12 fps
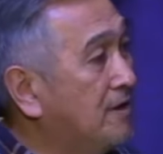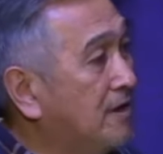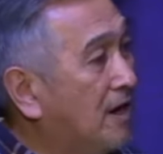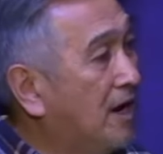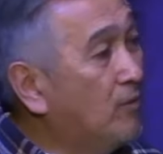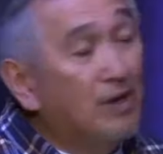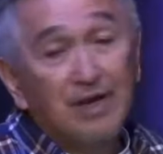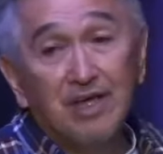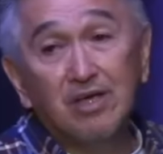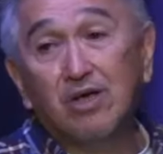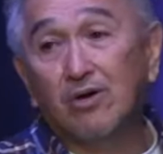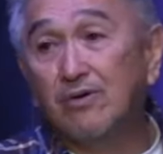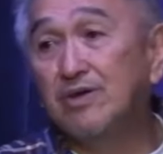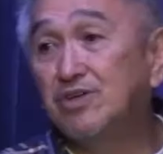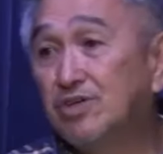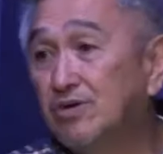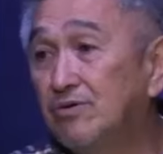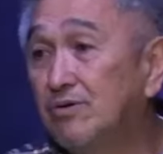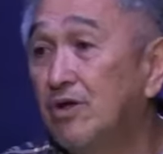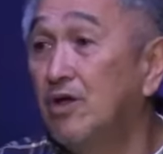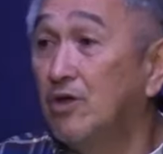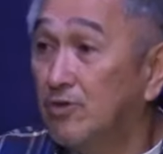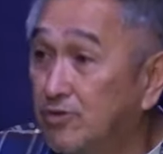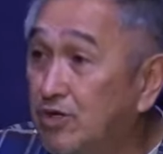I want to encourage you
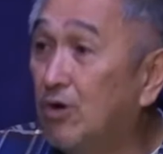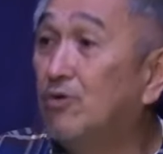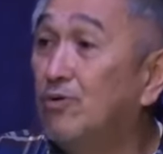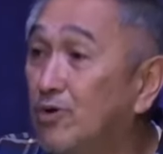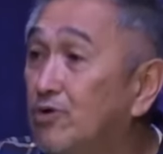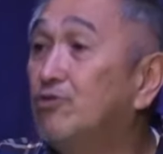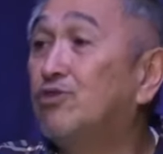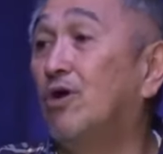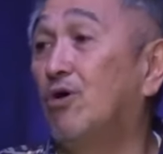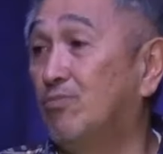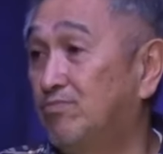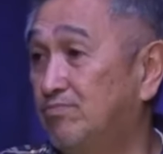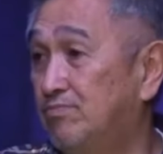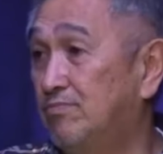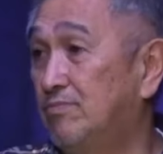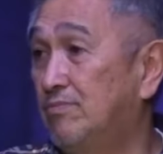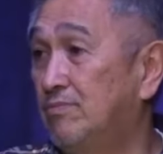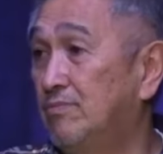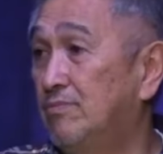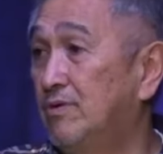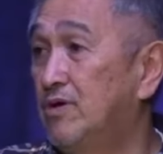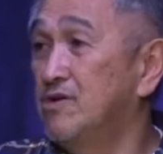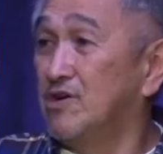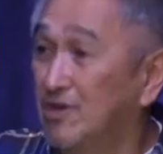don't lose hope.
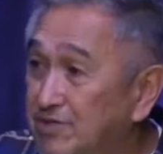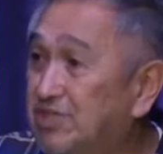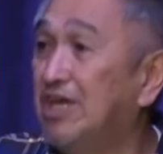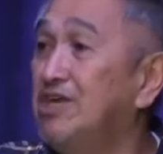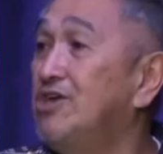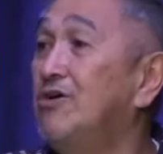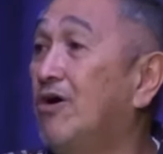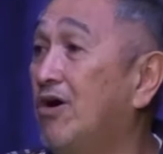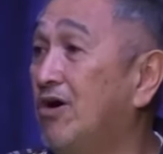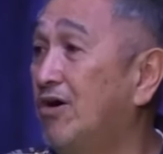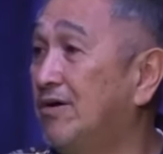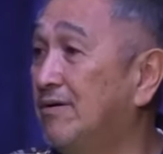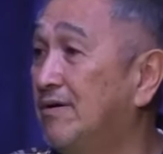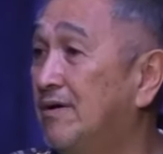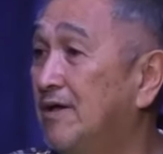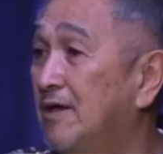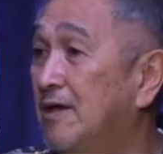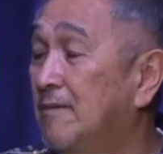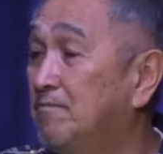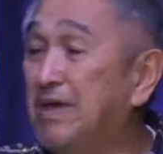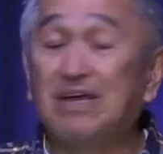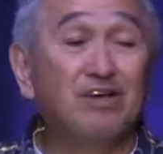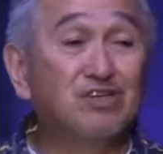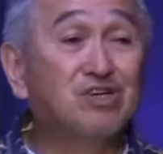Continue on
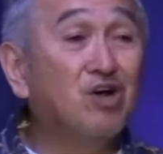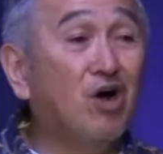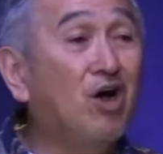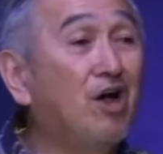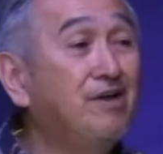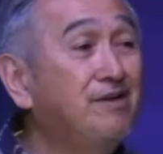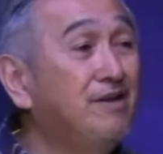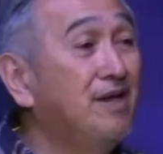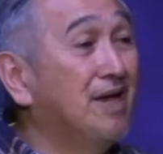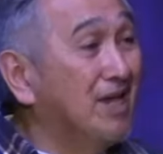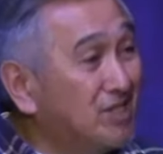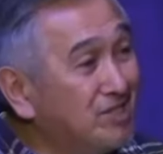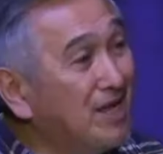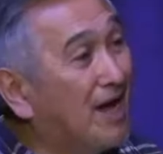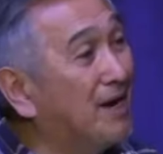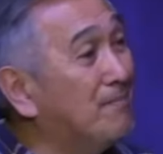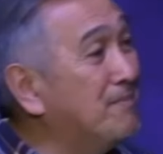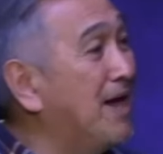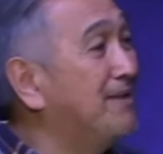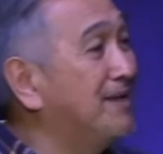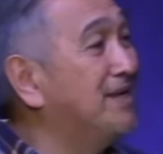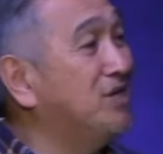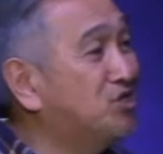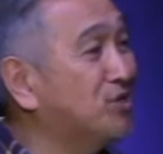because God is not a man that
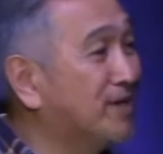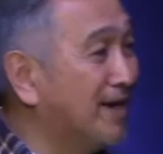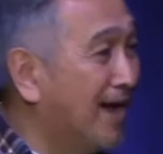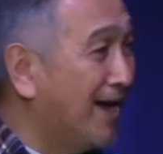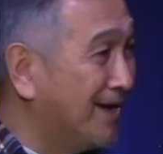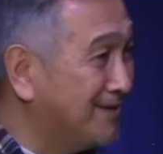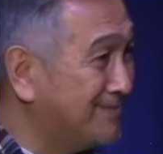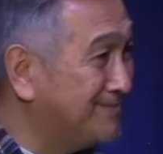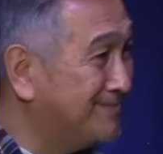he should lie.